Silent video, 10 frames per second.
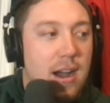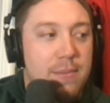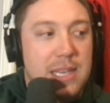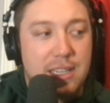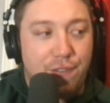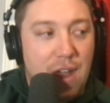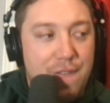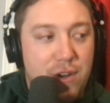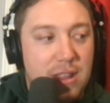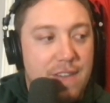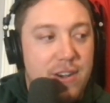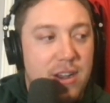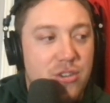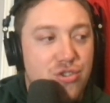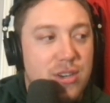He's 5'11",
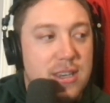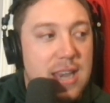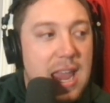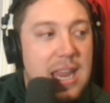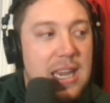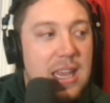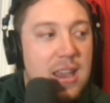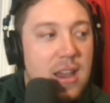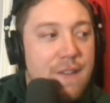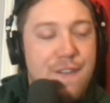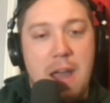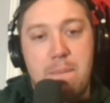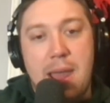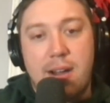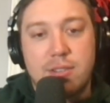185
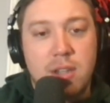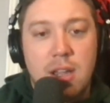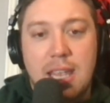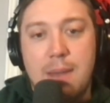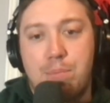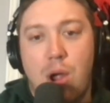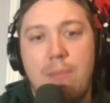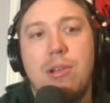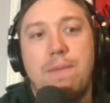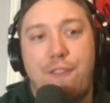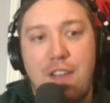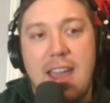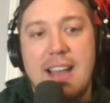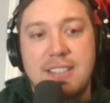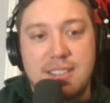pounds, can probably fit
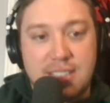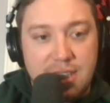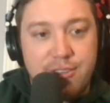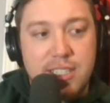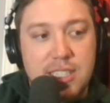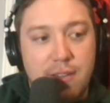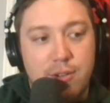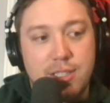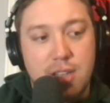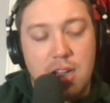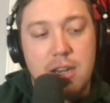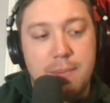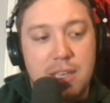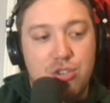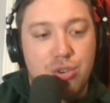as a Z receiver. He's not going to
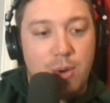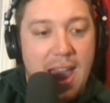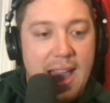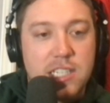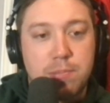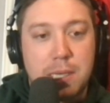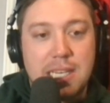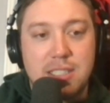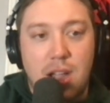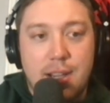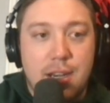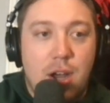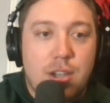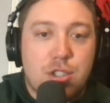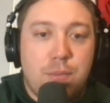be a true X, but he's not going to
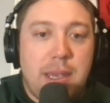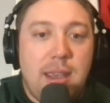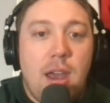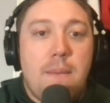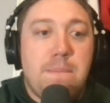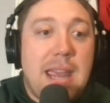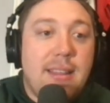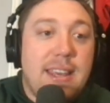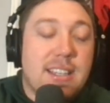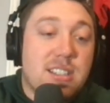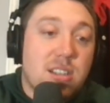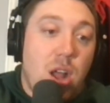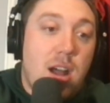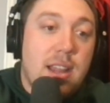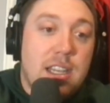also be mainly a
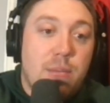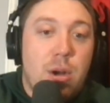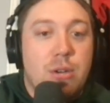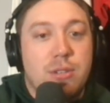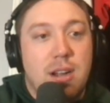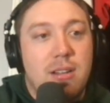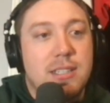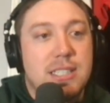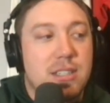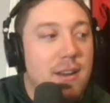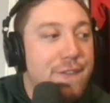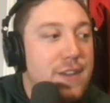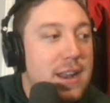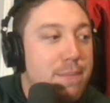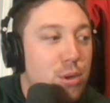slot like DeMario Douglas. He's going to
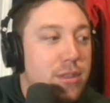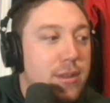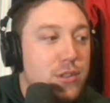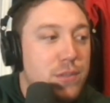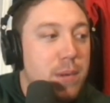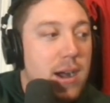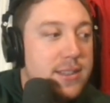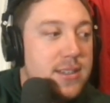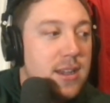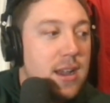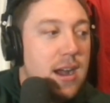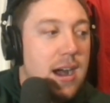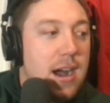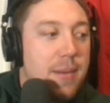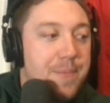fit at both of those spots.
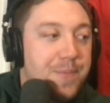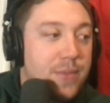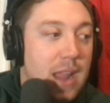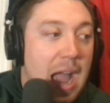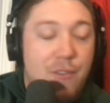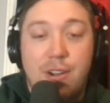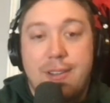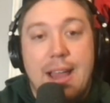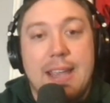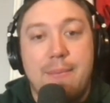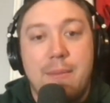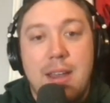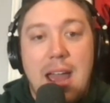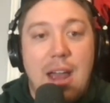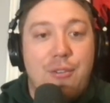I really like him.
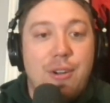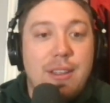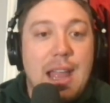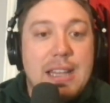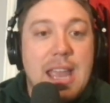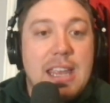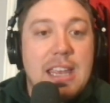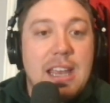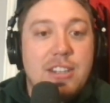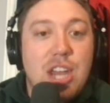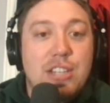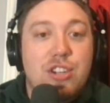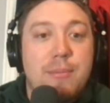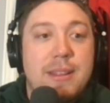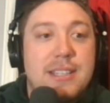I really like taking a chance
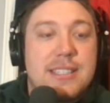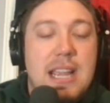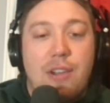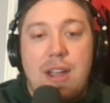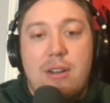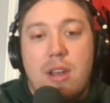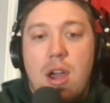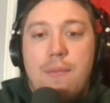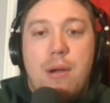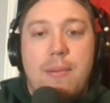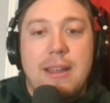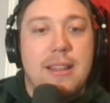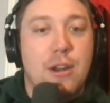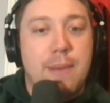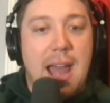on him in the second round, probably a
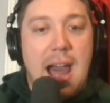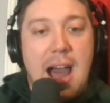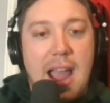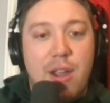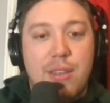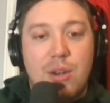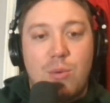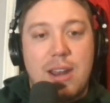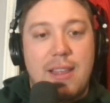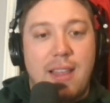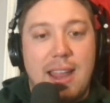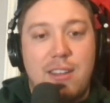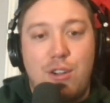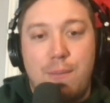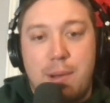little bit higher than what I'd like
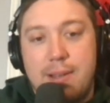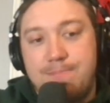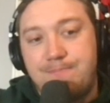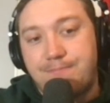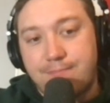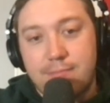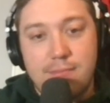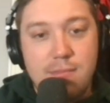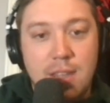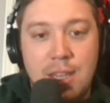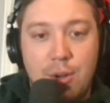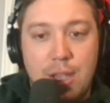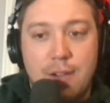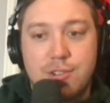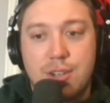to, but
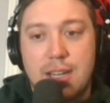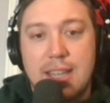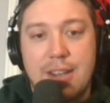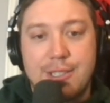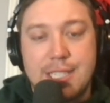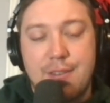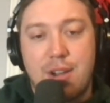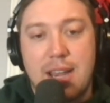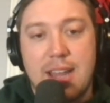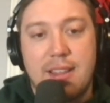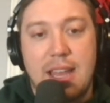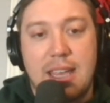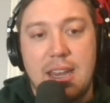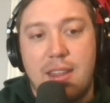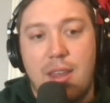you obviously got to take a receiver. I didn't like
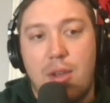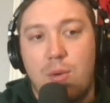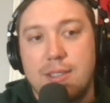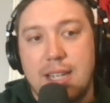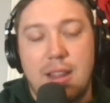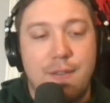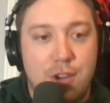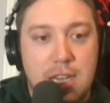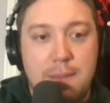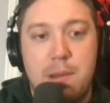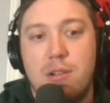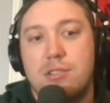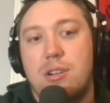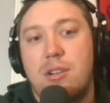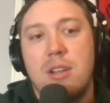any of the other ones. I love Ricky
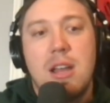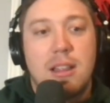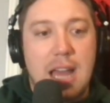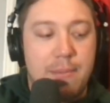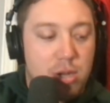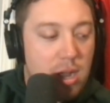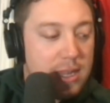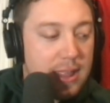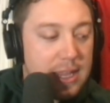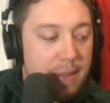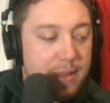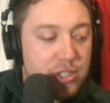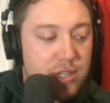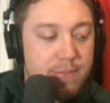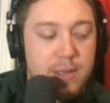Pearsall, Ladd McConkey, like I
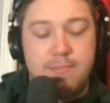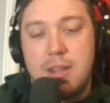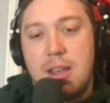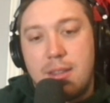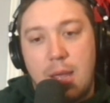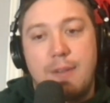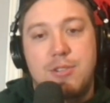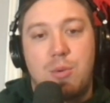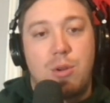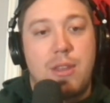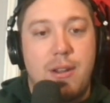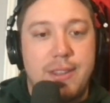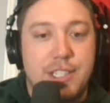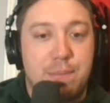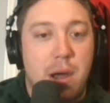mentioned, but they obviously weren't there at
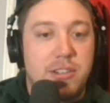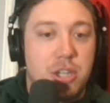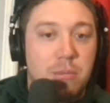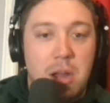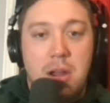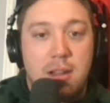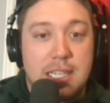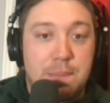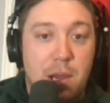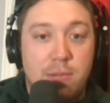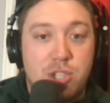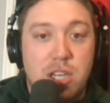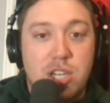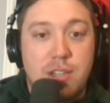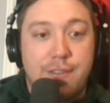this spot. So let's pair up
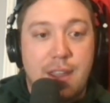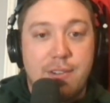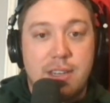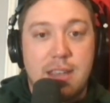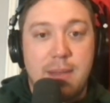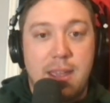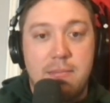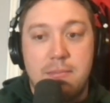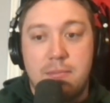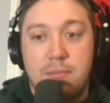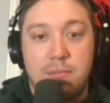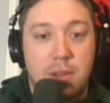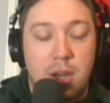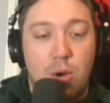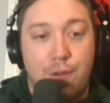JJ's favorite teammate,
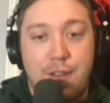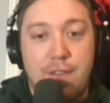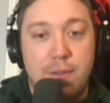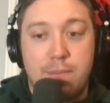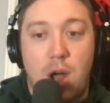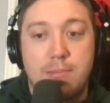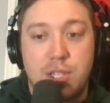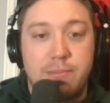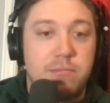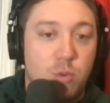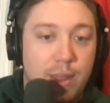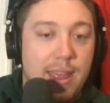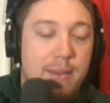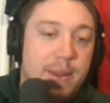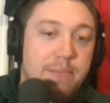or favorite option with
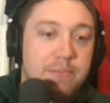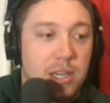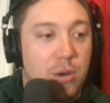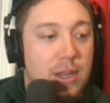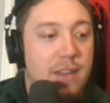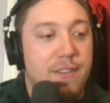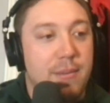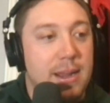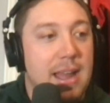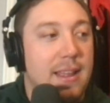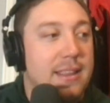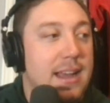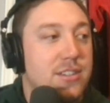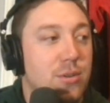him, and, get him a guy like that.